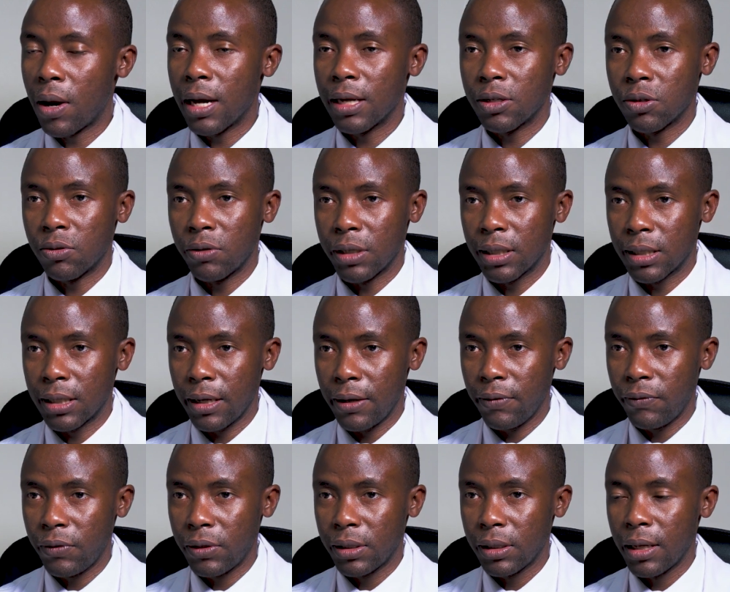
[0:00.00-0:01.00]
has
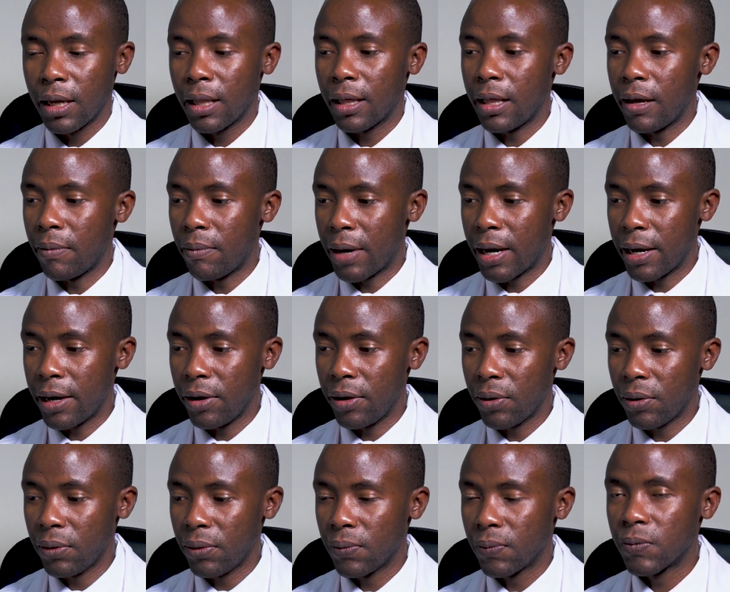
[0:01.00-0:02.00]
received the
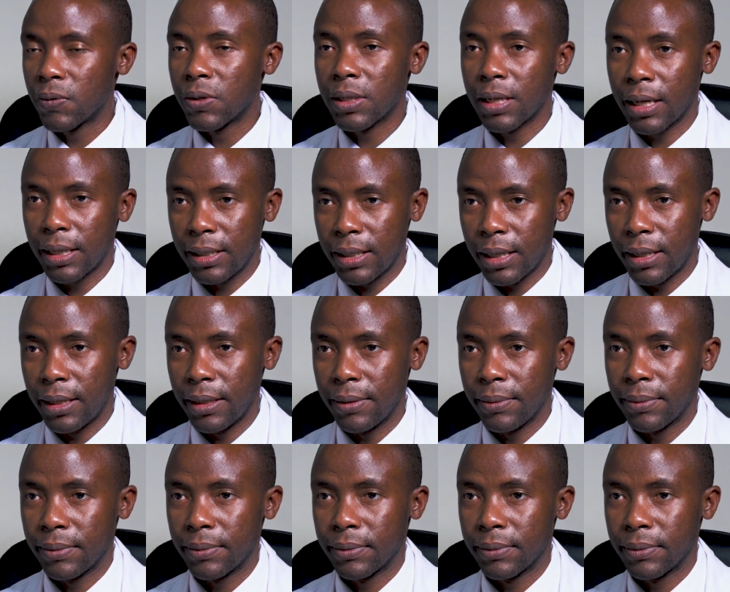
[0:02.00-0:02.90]
manual surgery.